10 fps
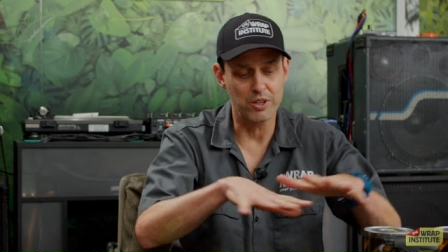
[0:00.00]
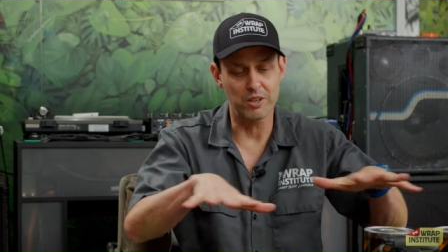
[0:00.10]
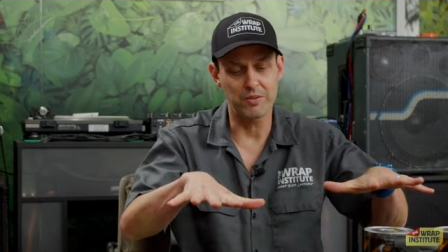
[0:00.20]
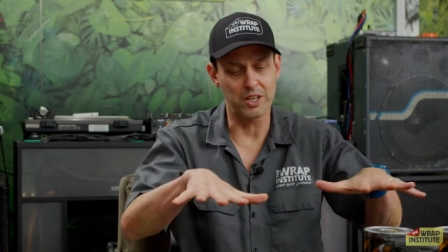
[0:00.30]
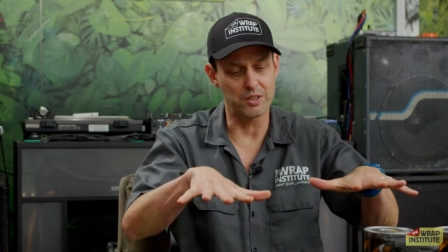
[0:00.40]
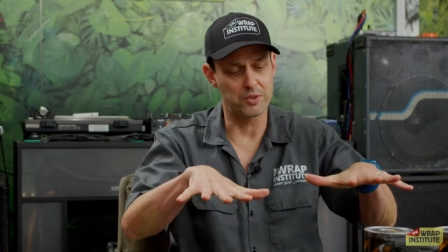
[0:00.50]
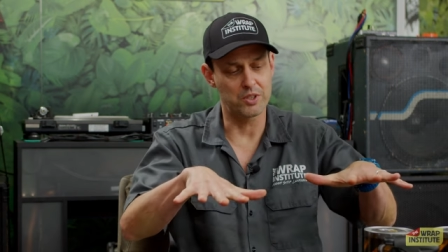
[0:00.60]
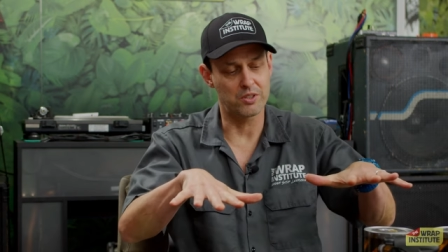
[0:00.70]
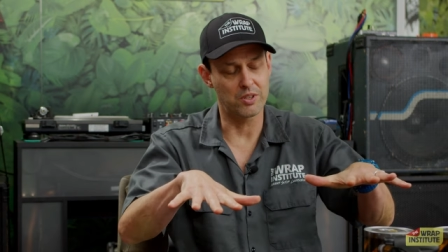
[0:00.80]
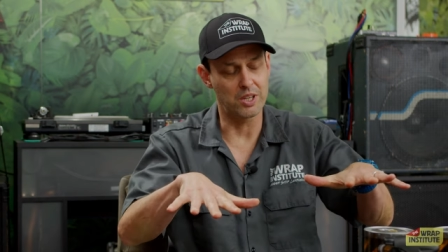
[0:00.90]
are innovating
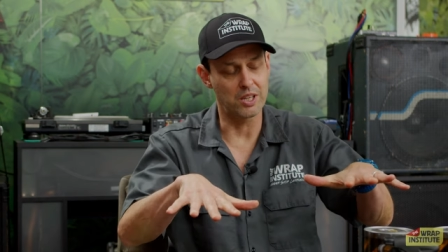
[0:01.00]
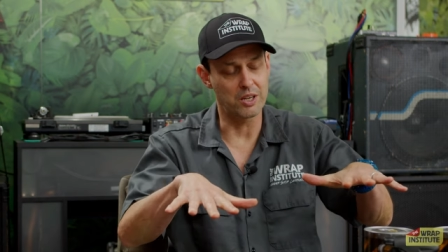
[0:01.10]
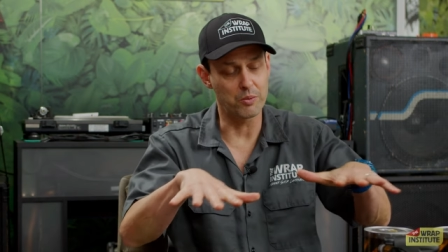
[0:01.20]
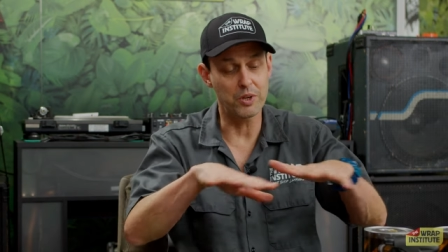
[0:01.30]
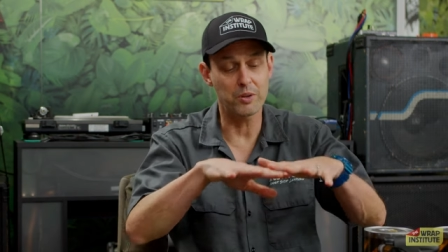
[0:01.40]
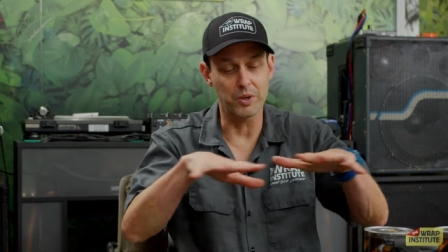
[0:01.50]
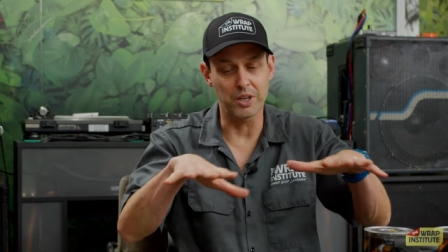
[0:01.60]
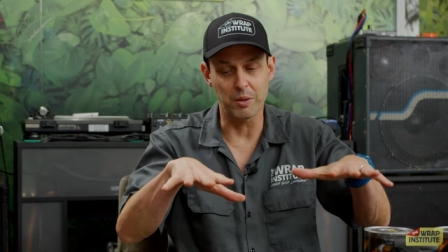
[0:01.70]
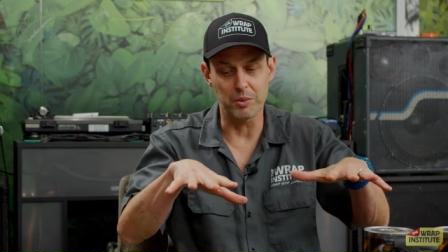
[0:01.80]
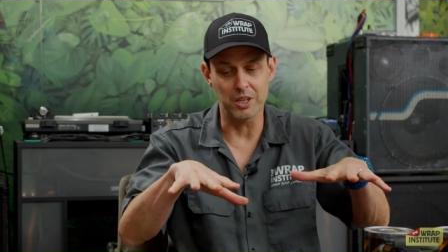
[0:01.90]
just in a weird
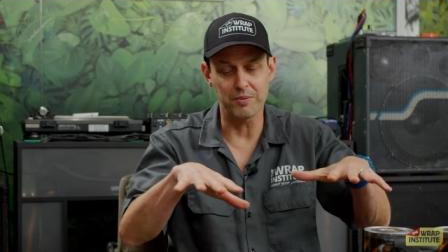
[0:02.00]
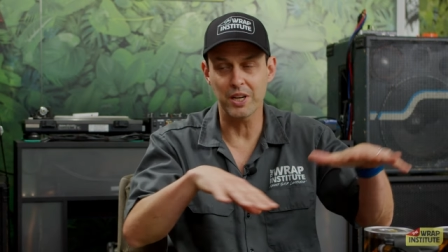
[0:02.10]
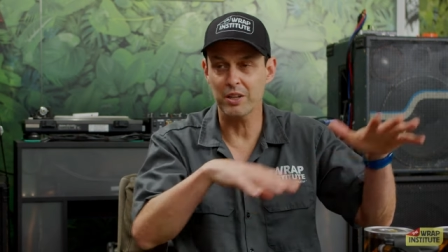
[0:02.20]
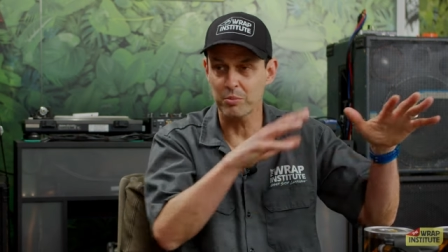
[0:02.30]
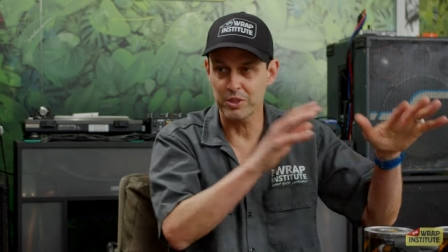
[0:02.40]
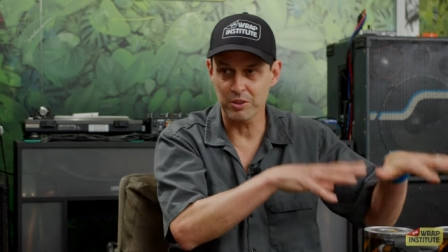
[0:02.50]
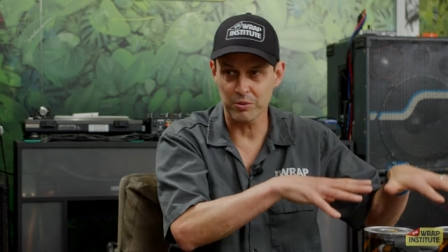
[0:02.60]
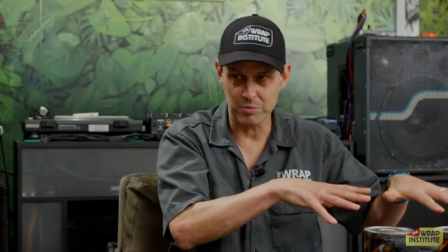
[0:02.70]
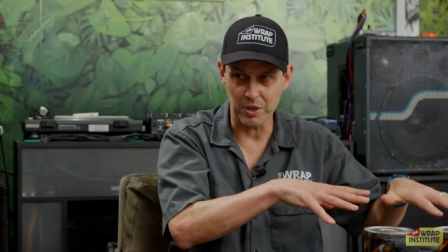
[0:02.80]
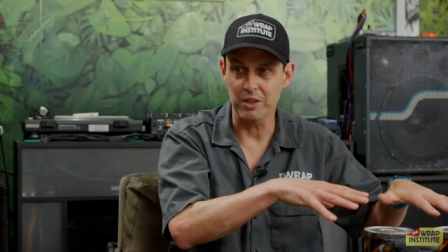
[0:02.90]
way. I mean, even how the
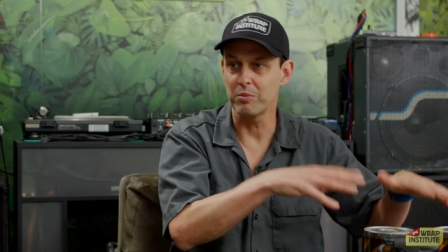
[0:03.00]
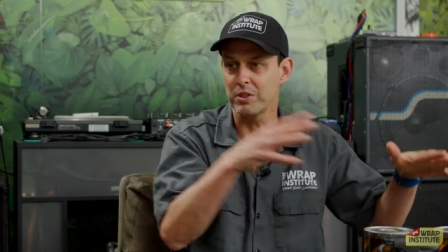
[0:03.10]
material is made.